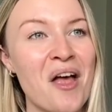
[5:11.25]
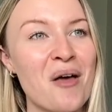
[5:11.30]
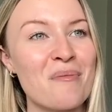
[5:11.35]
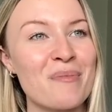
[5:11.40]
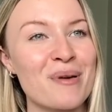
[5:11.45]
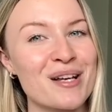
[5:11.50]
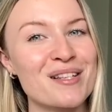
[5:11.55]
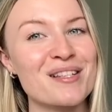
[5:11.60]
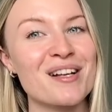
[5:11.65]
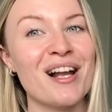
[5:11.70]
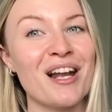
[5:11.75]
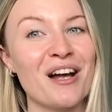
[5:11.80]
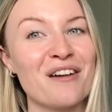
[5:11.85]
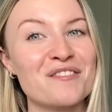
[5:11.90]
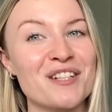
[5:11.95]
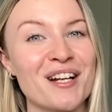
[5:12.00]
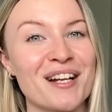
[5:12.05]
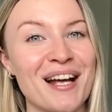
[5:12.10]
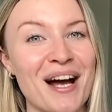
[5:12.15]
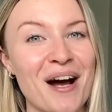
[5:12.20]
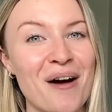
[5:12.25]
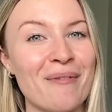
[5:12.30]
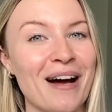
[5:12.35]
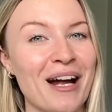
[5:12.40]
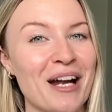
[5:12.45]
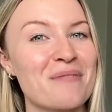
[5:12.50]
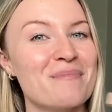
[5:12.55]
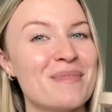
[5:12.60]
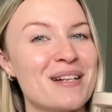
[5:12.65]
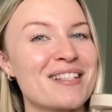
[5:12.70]
because I love Dunelm
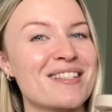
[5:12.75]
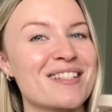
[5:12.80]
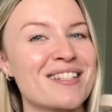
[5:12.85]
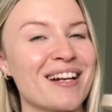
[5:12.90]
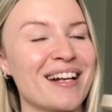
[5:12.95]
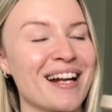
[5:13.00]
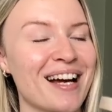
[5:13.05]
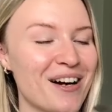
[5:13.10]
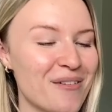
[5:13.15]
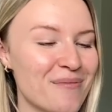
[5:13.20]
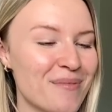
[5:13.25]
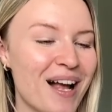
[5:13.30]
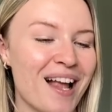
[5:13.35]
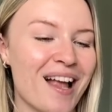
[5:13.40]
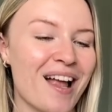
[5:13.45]
and I miss Dunelm.